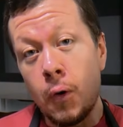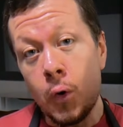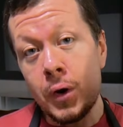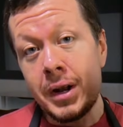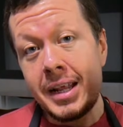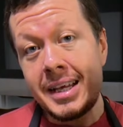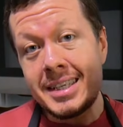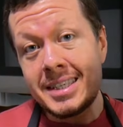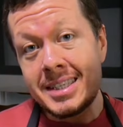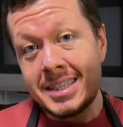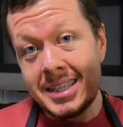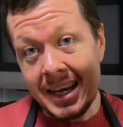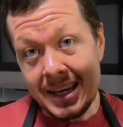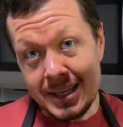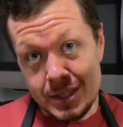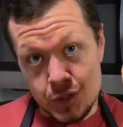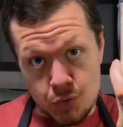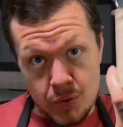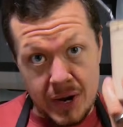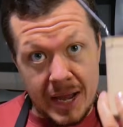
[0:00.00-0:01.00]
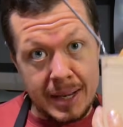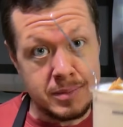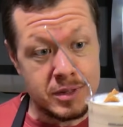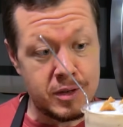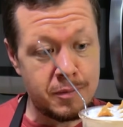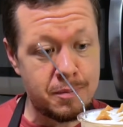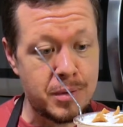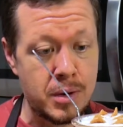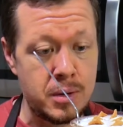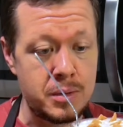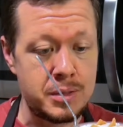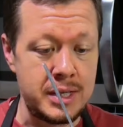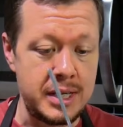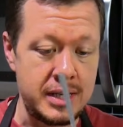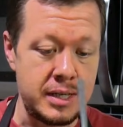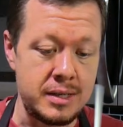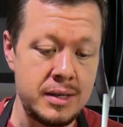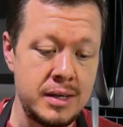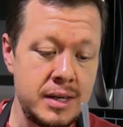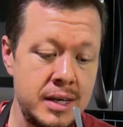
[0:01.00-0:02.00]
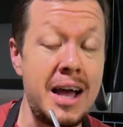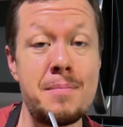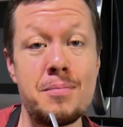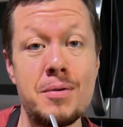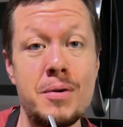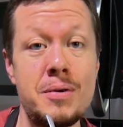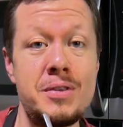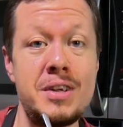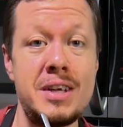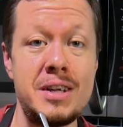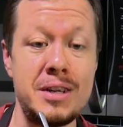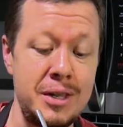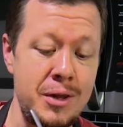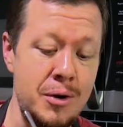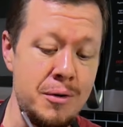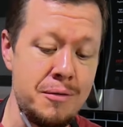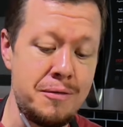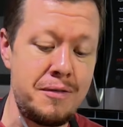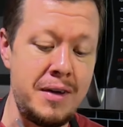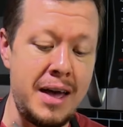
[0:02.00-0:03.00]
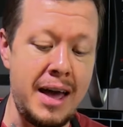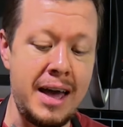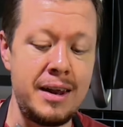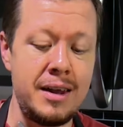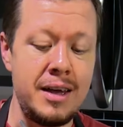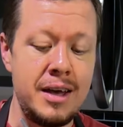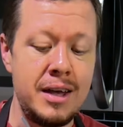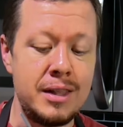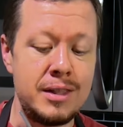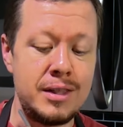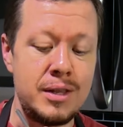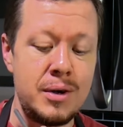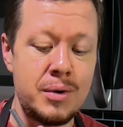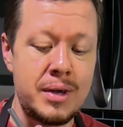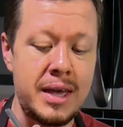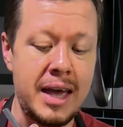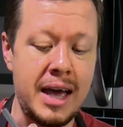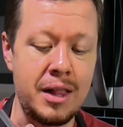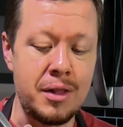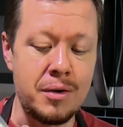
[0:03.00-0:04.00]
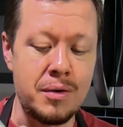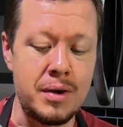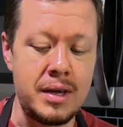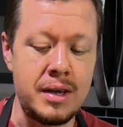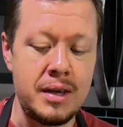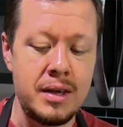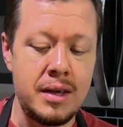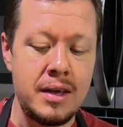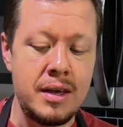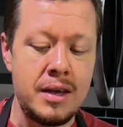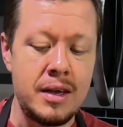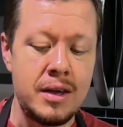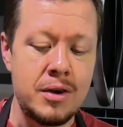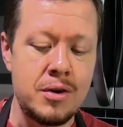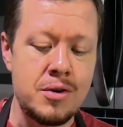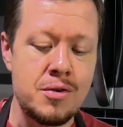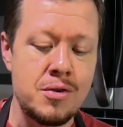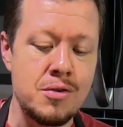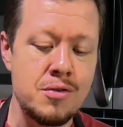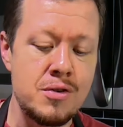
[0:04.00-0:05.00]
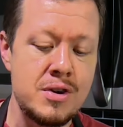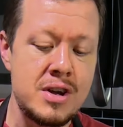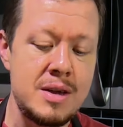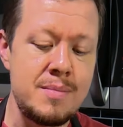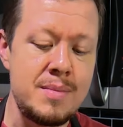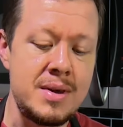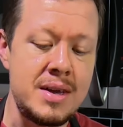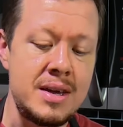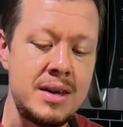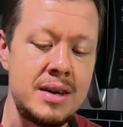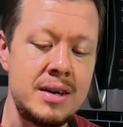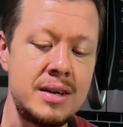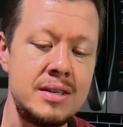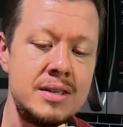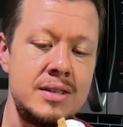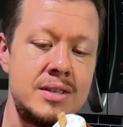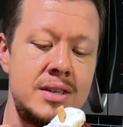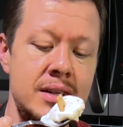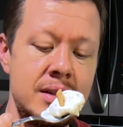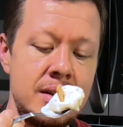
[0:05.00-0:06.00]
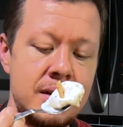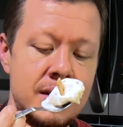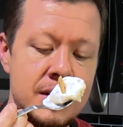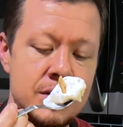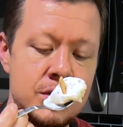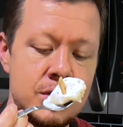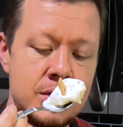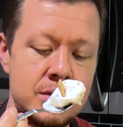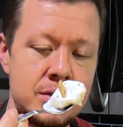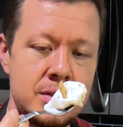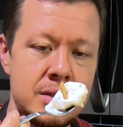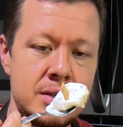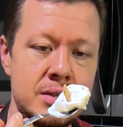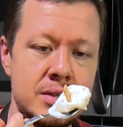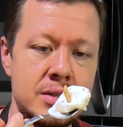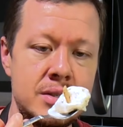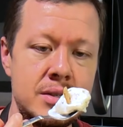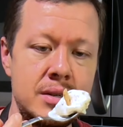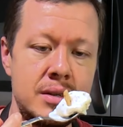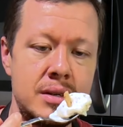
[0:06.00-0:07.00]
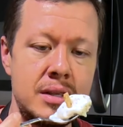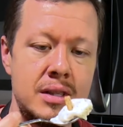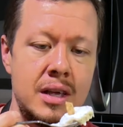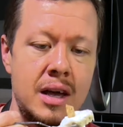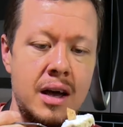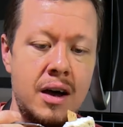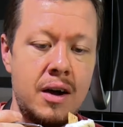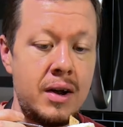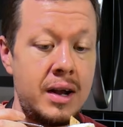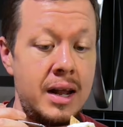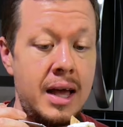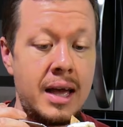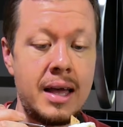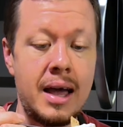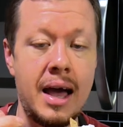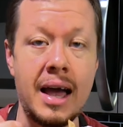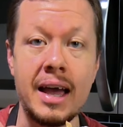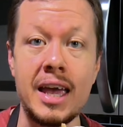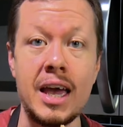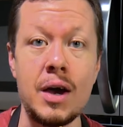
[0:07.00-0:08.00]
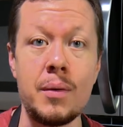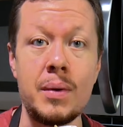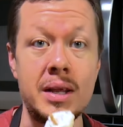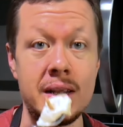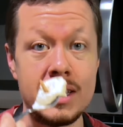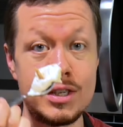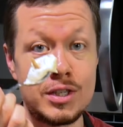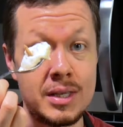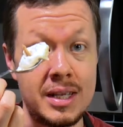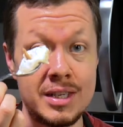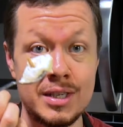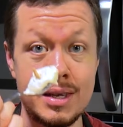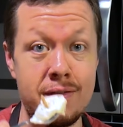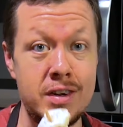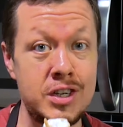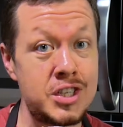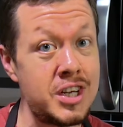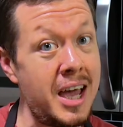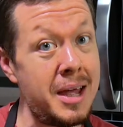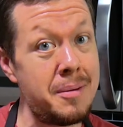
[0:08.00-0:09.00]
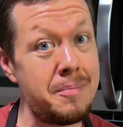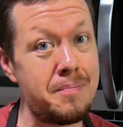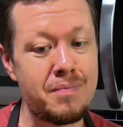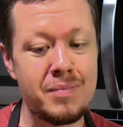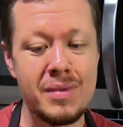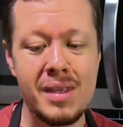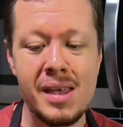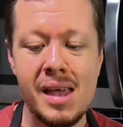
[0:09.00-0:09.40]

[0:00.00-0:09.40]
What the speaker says: 46 grams of protein. High protein, low fat, low calorie, creamy deliciousness. All right, I can't wait. Let's give it a shot.